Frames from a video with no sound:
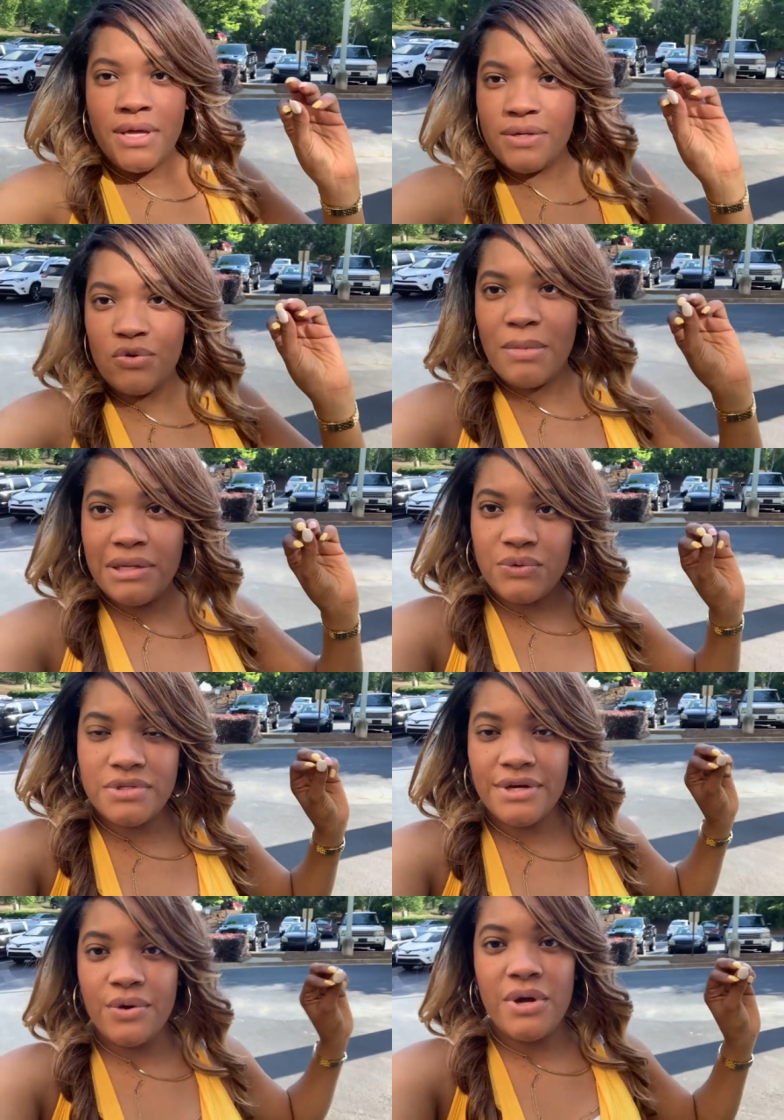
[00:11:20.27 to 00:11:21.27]
and do my little
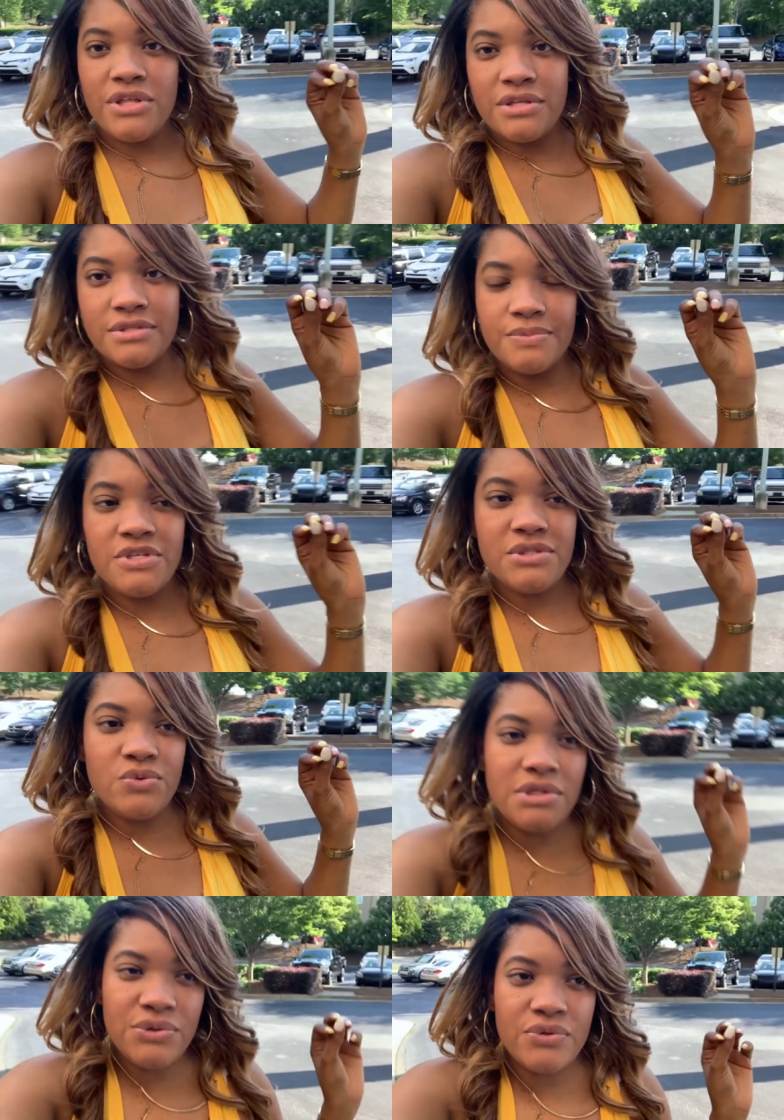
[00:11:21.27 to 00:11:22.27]
decorations. I'm just
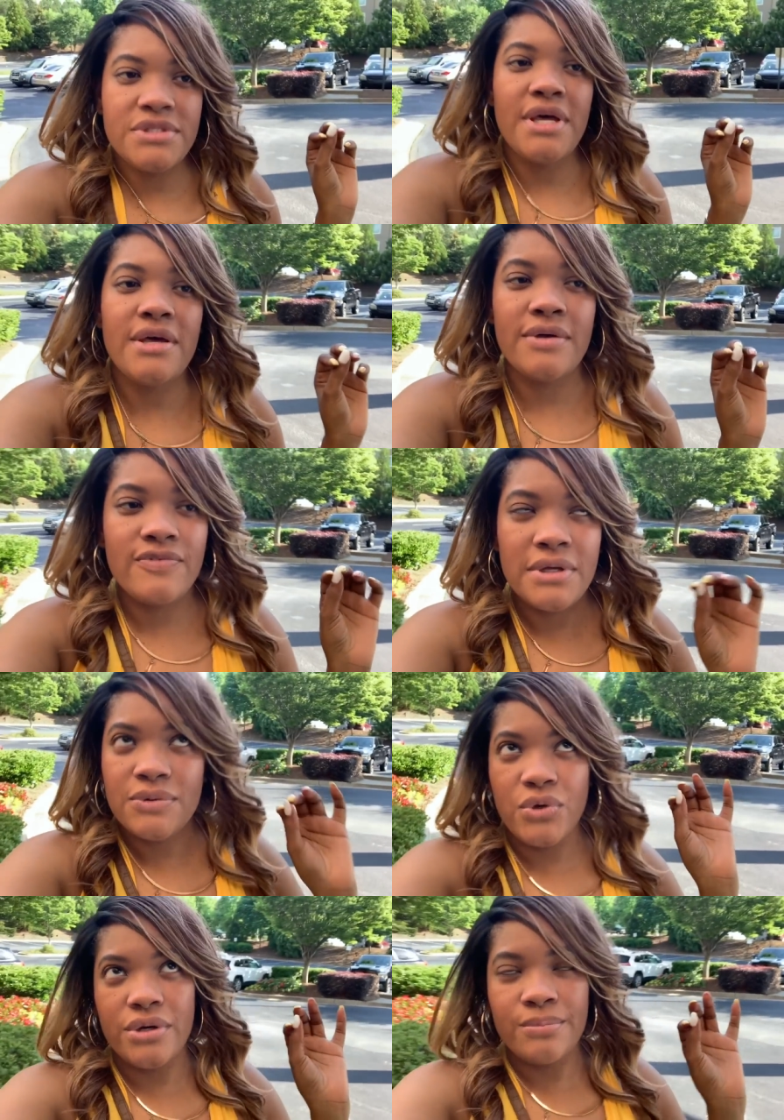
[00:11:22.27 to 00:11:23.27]
doing a little stuff,
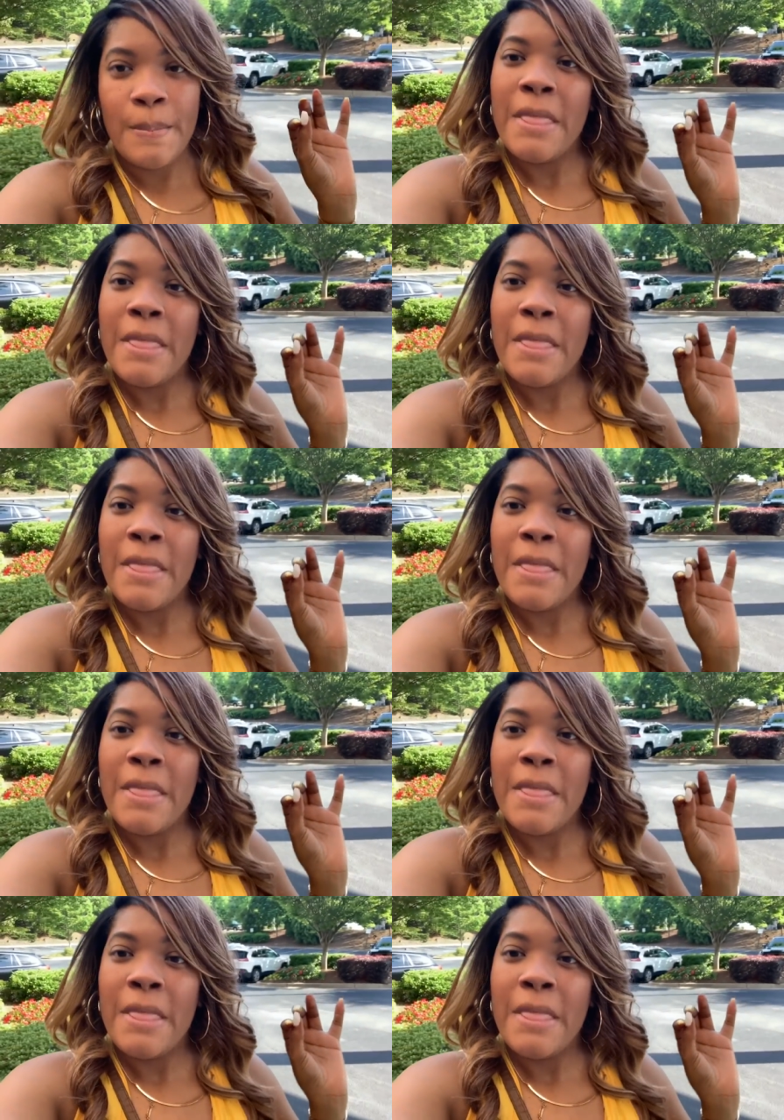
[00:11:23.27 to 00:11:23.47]
well,